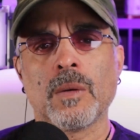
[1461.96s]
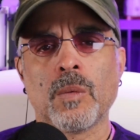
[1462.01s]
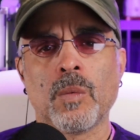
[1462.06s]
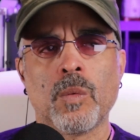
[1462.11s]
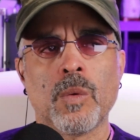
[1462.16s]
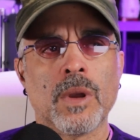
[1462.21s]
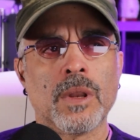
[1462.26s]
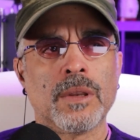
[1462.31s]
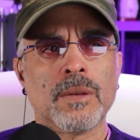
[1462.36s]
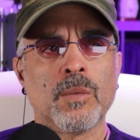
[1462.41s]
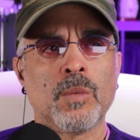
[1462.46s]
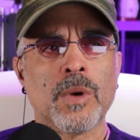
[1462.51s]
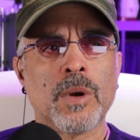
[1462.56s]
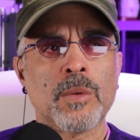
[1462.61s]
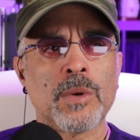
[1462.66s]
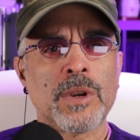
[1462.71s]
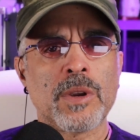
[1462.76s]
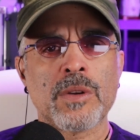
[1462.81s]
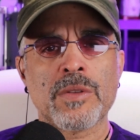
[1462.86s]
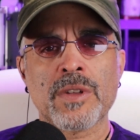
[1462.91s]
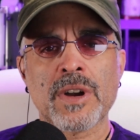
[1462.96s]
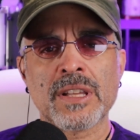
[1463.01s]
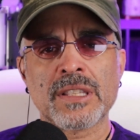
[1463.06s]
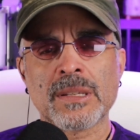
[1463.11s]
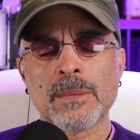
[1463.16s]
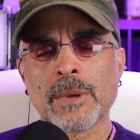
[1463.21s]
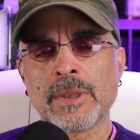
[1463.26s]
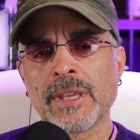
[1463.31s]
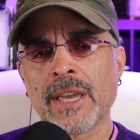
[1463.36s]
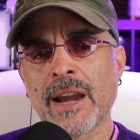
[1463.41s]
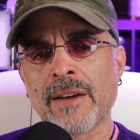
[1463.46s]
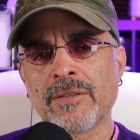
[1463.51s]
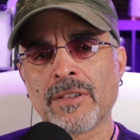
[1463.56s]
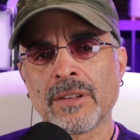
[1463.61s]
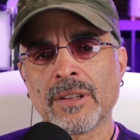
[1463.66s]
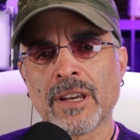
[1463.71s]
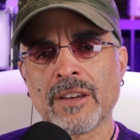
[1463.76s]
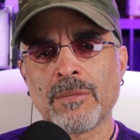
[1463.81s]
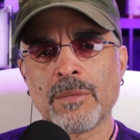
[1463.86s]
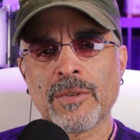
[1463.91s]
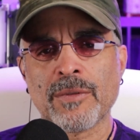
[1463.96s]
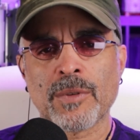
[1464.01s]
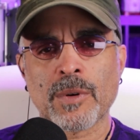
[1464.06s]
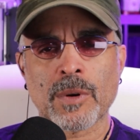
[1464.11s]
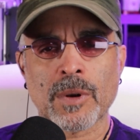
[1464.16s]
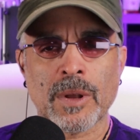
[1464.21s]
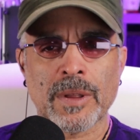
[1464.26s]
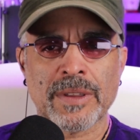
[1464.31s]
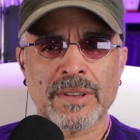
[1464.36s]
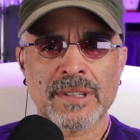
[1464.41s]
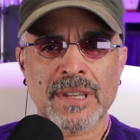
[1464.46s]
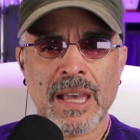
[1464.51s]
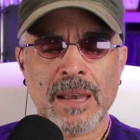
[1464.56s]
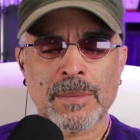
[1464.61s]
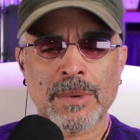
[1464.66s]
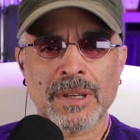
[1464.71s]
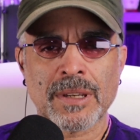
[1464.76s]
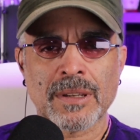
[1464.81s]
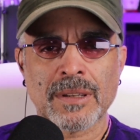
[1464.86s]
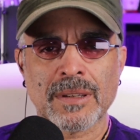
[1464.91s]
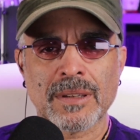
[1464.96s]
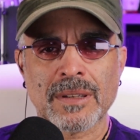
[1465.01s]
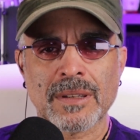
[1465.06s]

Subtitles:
What were your thoughts about the afterlife before all this happened?